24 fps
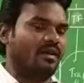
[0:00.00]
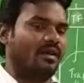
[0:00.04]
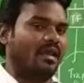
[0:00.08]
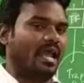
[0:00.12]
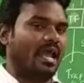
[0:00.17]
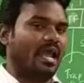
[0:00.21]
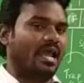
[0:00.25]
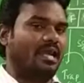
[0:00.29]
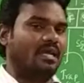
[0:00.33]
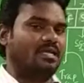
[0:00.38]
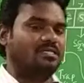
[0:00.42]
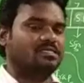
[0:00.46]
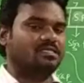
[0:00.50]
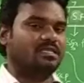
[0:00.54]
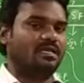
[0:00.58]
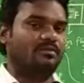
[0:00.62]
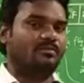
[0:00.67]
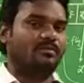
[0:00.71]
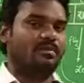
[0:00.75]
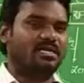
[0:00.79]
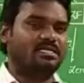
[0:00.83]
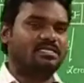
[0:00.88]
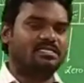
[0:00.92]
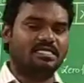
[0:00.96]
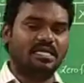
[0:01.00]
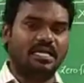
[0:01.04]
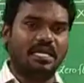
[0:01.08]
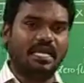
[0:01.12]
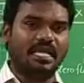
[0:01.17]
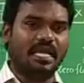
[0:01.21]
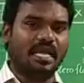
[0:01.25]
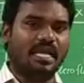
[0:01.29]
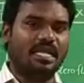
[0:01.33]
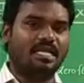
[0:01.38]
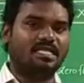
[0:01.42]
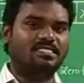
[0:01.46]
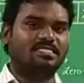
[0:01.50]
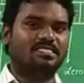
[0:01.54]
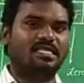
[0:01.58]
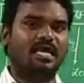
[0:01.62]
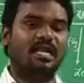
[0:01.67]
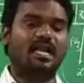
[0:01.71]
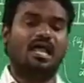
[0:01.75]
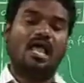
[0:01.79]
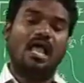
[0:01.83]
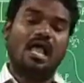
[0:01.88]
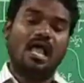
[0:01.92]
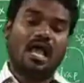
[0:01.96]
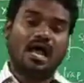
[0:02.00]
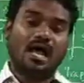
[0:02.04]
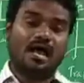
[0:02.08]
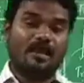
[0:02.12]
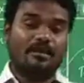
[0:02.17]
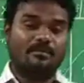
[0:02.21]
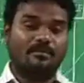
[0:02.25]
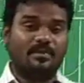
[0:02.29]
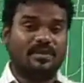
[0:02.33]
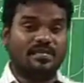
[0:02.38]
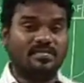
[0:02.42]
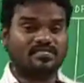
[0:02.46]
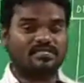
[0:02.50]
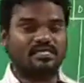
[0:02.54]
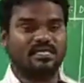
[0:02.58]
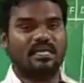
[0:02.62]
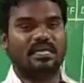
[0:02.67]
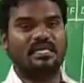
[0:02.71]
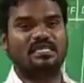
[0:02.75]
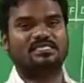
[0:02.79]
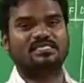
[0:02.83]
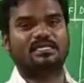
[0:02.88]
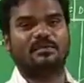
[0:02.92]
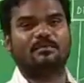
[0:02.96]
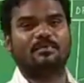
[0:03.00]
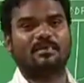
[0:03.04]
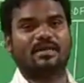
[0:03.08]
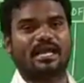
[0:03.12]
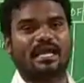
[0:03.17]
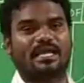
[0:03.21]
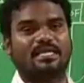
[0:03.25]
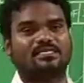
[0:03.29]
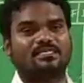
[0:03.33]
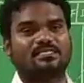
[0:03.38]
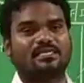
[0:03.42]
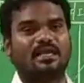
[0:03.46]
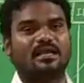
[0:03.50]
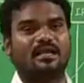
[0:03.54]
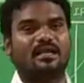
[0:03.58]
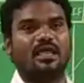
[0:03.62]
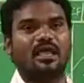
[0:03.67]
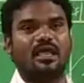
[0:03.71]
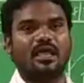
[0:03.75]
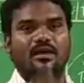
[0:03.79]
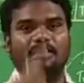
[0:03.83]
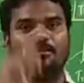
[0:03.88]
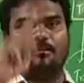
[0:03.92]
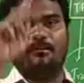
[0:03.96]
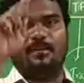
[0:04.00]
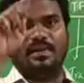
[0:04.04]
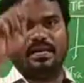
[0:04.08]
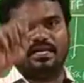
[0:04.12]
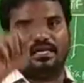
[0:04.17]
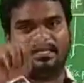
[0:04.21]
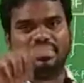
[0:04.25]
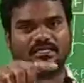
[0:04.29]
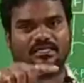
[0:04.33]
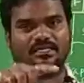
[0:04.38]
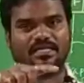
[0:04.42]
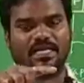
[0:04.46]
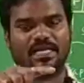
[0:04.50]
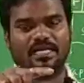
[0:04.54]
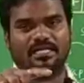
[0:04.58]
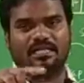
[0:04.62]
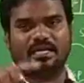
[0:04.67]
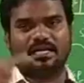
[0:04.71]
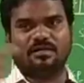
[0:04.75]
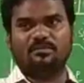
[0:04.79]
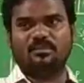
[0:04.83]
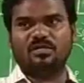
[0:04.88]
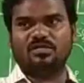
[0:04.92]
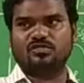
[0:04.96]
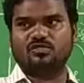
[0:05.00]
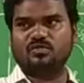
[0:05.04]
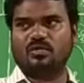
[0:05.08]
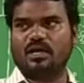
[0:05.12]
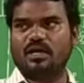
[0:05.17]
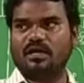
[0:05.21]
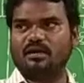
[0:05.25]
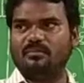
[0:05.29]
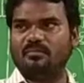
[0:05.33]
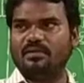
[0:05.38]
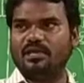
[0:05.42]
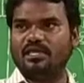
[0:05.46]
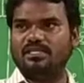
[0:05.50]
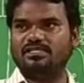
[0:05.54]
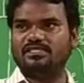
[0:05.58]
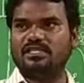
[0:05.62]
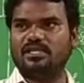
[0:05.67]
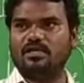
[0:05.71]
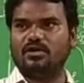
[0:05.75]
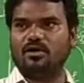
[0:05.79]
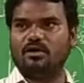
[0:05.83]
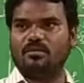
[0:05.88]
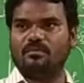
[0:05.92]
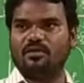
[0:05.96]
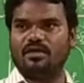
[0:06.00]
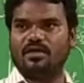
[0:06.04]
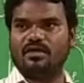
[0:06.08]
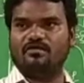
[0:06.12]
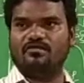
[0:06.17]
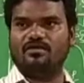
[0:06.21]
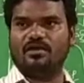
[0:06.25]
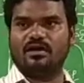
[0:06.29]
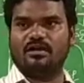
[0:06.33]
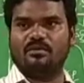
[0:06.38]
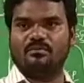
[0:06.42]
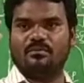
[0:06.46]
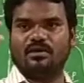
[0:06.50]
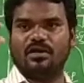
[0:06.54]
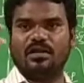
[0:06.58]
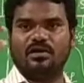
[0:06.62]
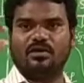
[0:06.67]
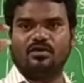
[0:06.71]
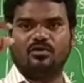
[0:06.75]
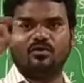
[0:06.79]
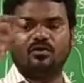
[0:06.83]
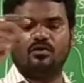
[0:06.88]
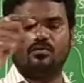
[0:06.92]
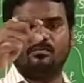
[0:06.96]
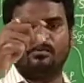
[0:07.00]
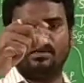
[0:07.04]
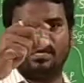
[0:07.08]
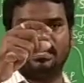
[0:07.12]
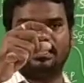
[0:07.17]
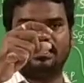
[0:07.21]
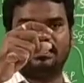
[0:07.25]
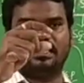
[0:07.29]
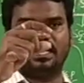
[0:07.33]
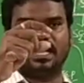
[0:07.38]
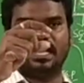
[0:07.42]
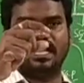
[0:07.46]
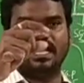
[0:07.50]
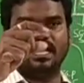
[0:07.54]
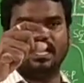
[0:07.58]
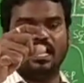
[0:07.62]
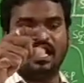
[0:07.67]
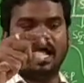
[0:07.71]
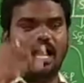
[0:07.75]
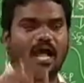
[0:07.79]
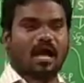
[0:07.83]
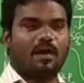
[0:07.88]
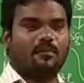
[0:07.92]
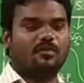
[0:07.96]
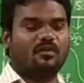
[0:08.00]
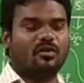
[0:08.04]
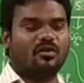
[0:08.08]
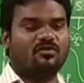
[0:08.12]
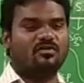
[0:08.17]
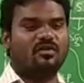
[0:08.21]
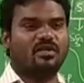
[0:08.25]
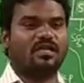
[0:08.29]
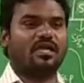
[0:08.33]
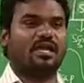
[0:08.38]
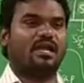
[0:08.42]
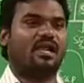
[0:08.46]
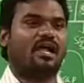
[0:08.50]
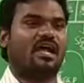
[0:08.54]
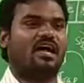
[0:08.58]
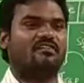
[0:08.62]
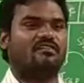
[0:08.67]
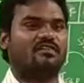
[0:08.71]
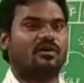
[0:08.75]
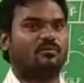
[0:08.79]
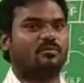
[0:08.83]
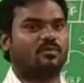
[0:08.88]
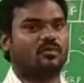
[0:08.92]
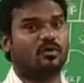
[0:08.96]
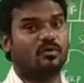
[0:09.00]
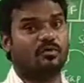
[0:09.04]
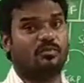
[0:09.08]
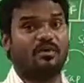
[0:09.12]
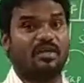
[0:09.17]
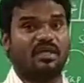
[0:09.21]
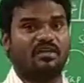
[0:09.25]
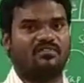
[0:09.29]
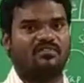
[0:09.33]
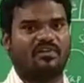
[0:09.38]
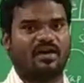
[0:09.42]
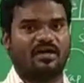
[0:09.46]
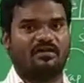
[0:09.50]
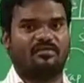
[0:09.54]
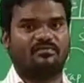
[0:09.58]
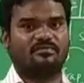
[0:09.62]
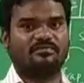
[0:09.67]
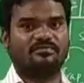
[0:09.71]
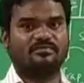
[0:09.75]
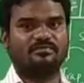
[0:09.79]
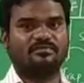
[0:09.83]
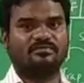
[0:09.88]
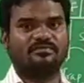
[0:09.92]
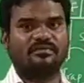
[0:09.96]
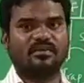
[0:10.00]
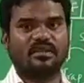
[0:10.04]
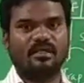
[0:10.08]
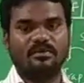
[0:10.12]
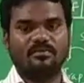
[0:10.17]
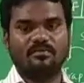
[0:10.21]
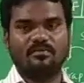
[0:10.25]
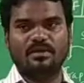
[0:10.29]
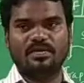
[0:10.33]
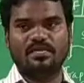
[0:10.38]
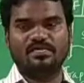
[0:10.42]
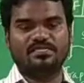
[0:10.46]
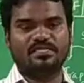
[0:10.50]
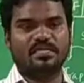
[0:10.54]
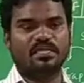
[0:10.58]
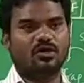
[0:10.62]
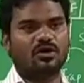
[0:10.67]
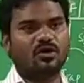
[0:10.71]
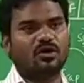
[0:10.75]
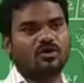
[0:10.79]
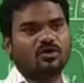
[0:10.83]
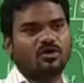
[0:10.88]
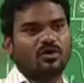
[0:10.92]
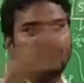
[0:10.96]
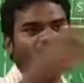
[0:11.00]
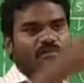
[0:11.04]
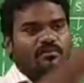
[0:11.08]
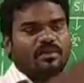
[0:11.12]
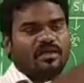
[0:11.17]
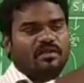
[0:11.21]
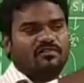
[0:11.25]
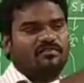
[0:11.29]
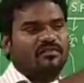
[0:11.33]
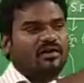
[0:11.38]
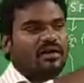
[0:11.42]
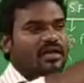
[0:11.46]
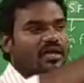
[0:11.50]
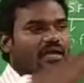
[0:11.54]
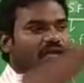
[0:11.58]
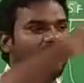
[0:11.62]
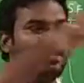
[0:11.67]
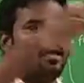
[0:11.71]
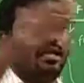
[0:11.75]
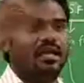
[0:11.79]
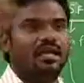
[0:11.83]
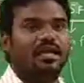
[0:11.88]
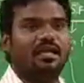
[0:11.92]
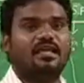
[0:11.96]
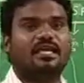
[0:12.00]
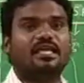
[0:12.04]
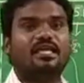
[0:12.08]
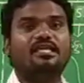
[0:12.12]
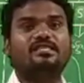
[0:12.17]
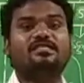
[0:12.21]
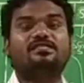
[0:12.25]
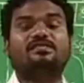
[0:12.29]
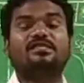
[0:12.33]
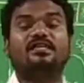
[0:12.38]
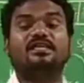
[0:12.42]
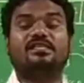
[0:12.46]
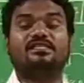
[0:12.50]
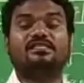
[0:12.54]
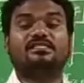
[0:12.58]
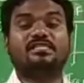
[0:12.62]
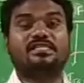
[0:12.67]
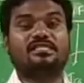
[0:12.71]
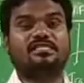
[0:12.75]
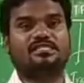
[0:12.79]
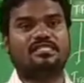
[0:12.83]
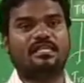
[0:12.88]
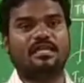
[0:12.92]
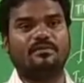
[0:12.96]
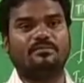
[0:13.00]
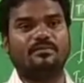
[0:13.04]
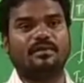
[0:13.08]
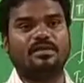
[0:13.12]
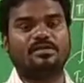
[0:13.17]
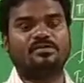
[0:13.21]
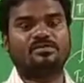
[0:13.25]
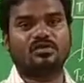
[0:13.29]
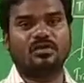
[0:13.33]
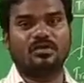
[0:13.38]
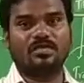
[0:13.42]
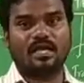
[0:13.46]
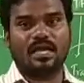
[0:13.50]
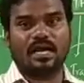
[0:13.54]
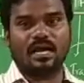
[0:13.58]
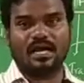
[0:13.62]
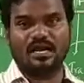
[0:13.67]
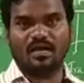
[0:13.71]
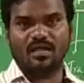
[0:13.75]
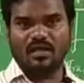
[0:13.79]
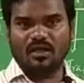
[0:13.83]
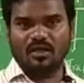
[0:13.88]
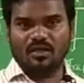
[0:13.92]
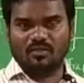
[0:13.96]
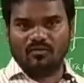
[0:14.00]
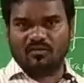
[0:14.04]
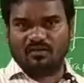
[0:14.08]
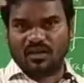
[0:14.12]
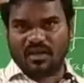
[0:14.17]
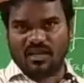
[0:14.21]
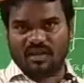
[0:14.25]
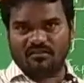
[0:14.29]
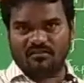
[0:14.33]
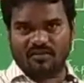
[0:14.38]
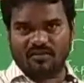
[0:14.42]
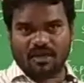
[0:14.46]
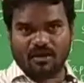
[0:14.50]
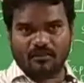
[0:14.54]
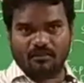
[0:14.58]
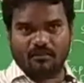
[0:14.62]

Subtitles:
addition, BCD addition or BCD subtraction, bit 3, that means what? B0, B1, B2, B3, up to we can have up to B5. B0 to B5, it is 16 bits, so that whenever